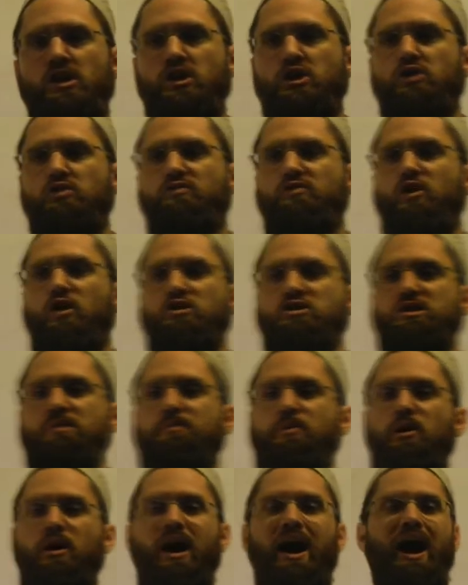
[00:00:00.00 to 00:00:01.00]
you've got to
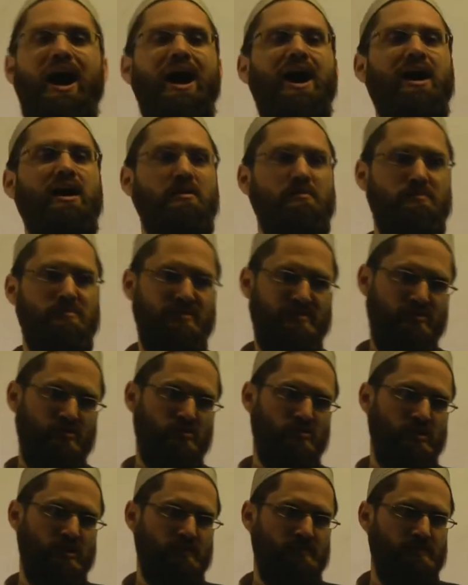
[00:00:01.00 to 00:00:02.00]
put a
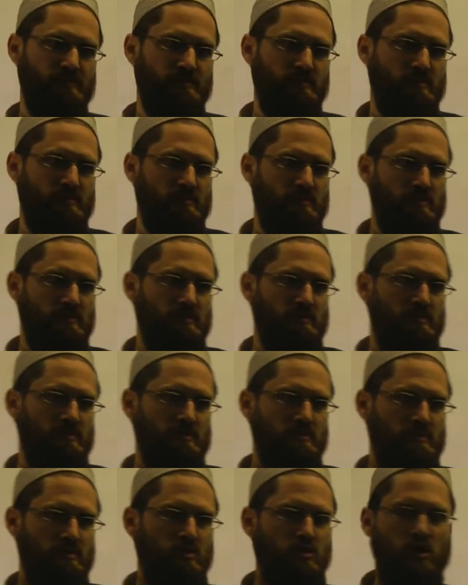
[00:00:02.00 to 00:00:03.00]
before it.
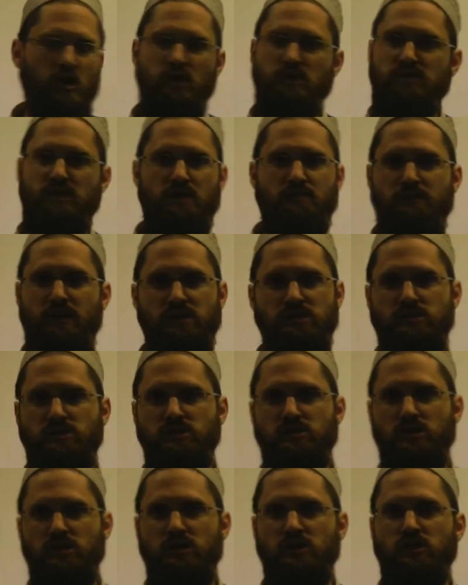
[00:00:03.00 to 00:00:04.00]
You can't say
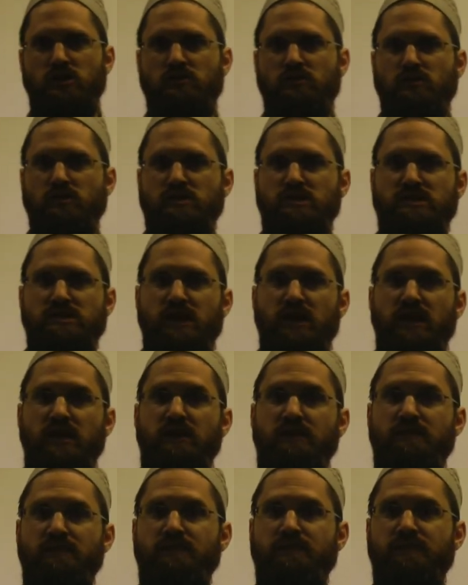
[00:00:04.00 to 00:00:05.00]
messenger. You've got to
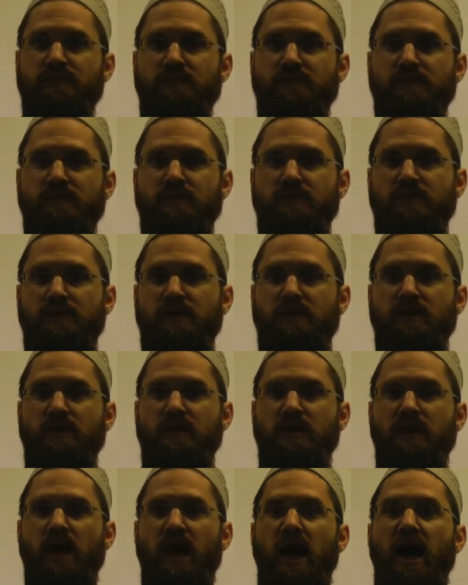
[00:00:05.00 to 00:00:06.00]
say
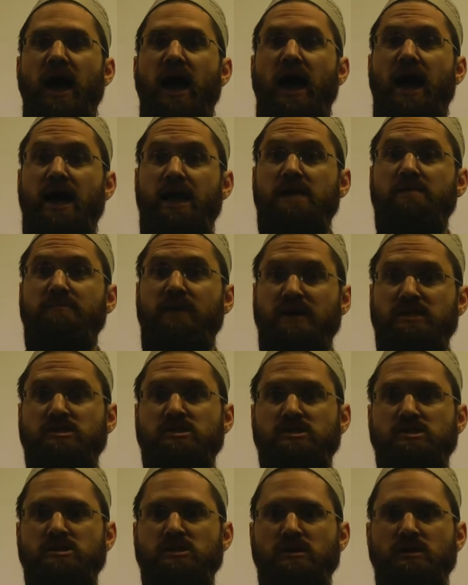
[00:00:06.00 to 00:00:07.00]
a
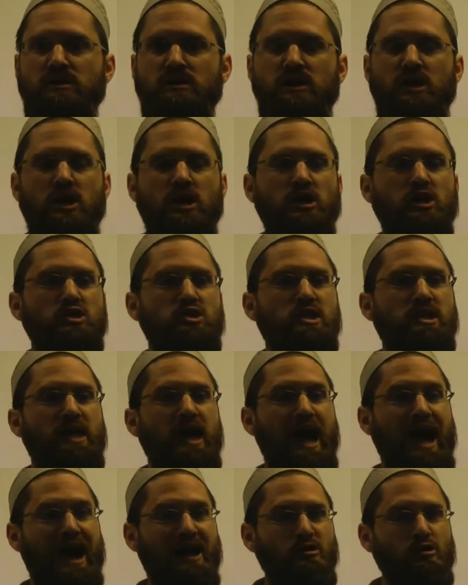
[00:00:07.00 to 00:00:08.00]
messenger. Because in
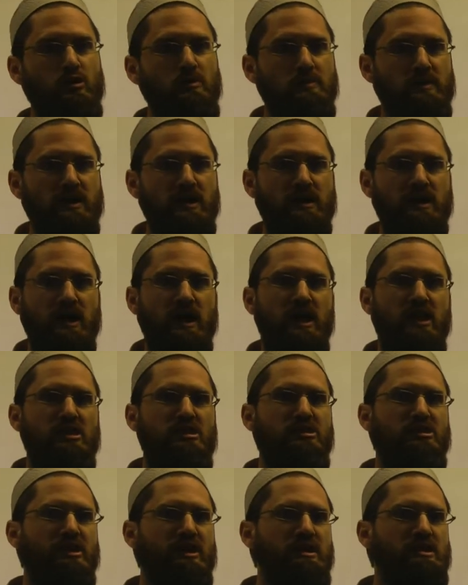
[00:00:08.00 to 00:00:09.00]
Arabic,
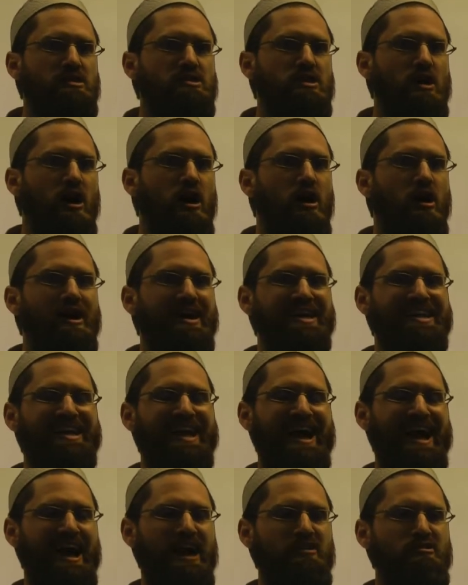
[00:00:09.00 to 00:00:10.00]
things are
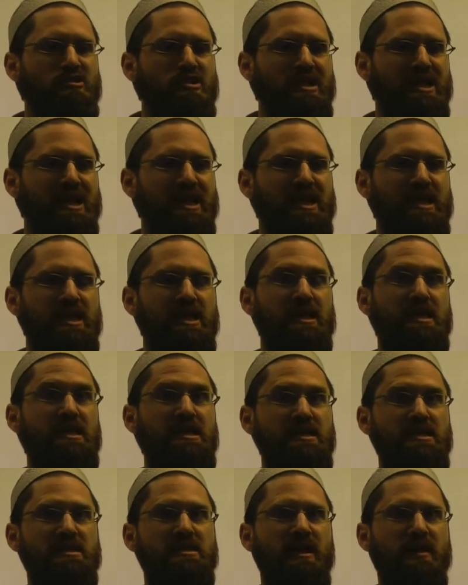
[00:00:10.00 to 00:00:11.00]
inherently
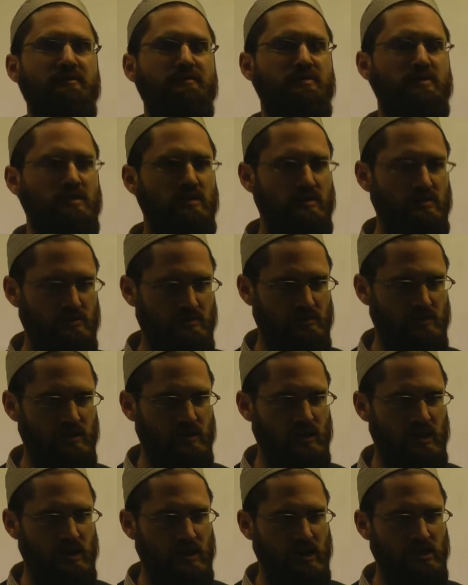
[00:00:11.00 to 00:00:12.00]
indefinite in
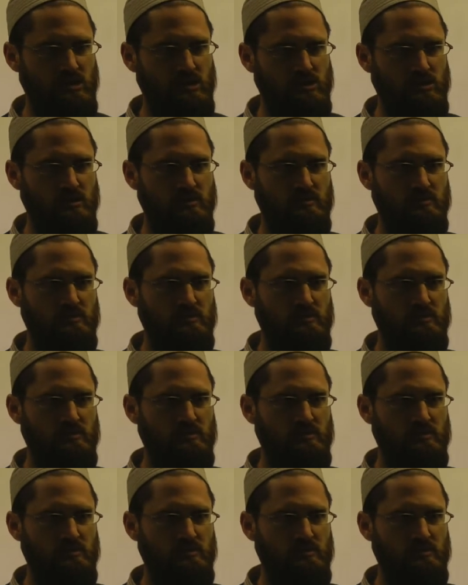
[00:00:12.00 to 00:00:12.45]
their nature